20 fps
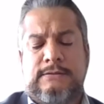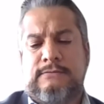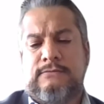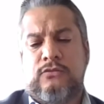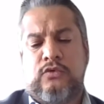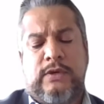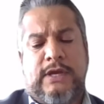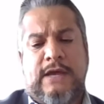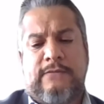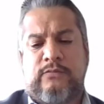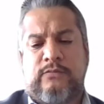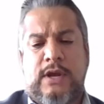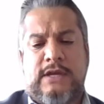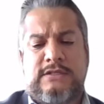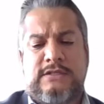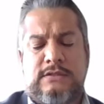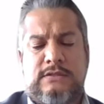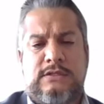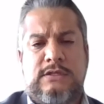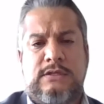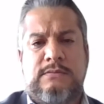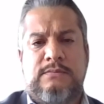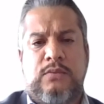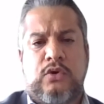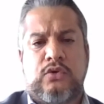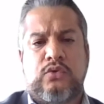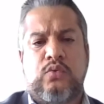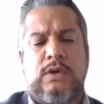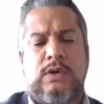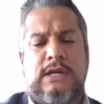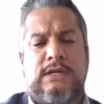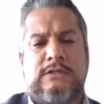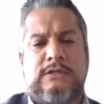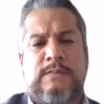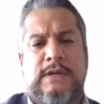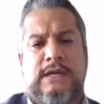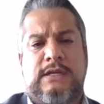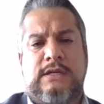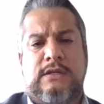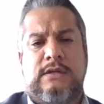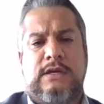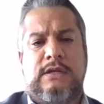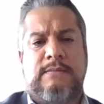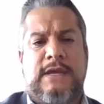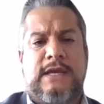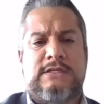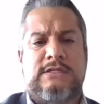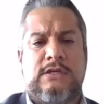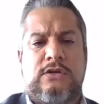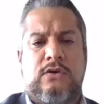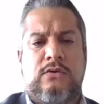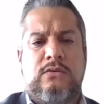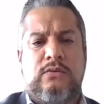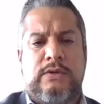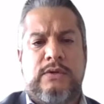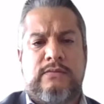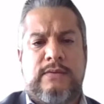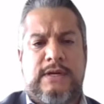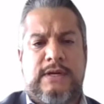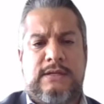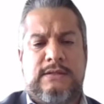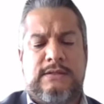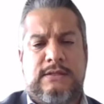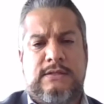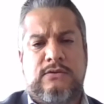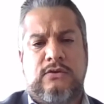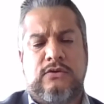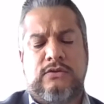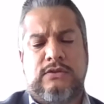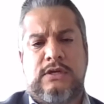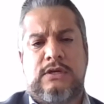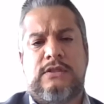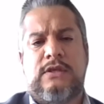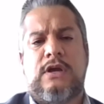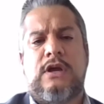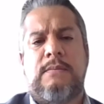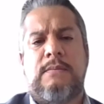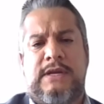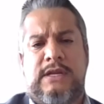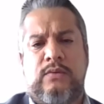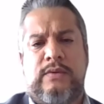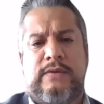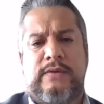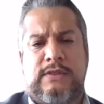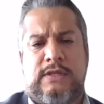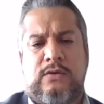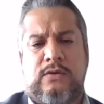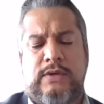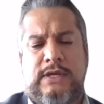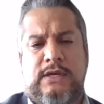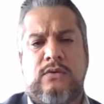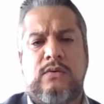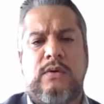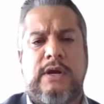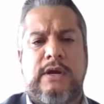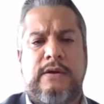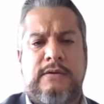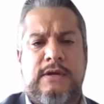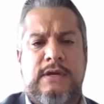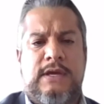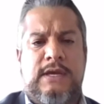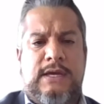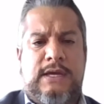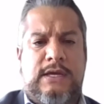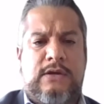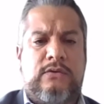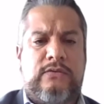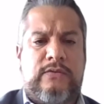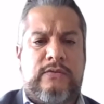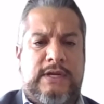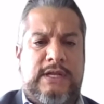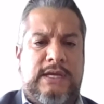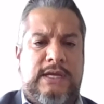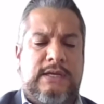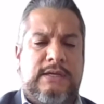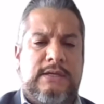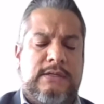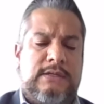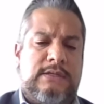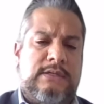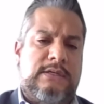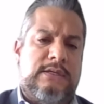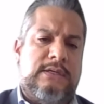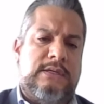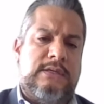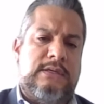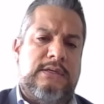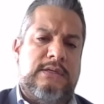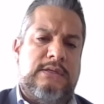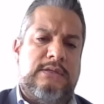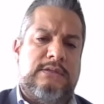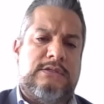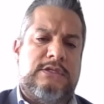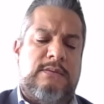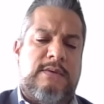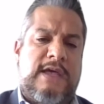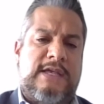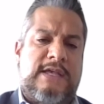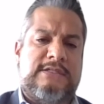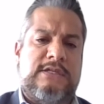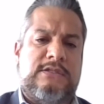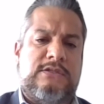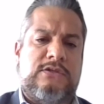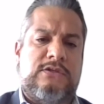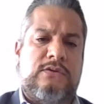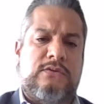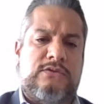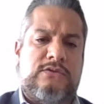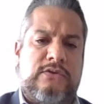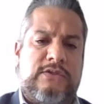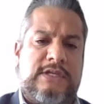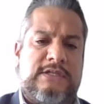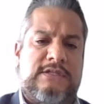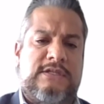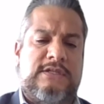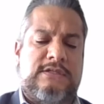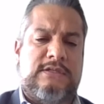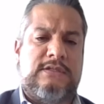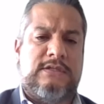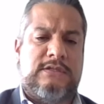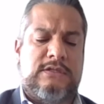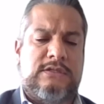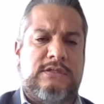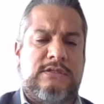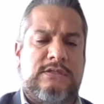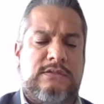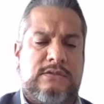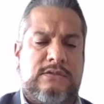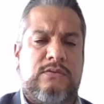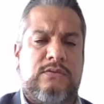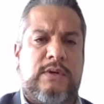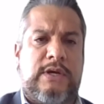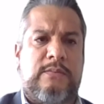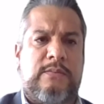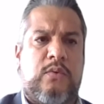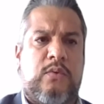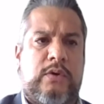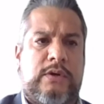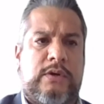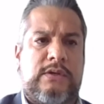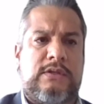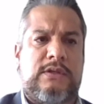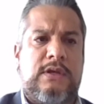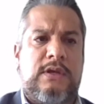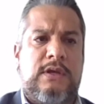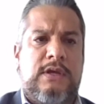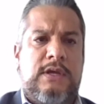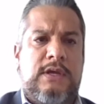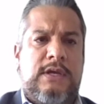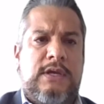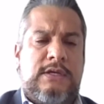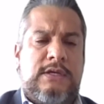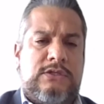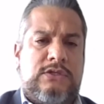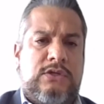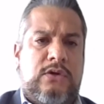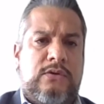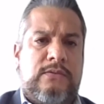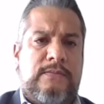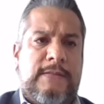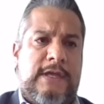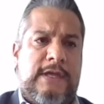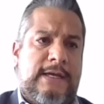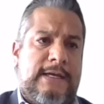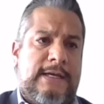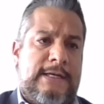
we have presence in Portugal, Spain, and Mexico. We already, the company that we acquired had already some assets. So this is quite important. So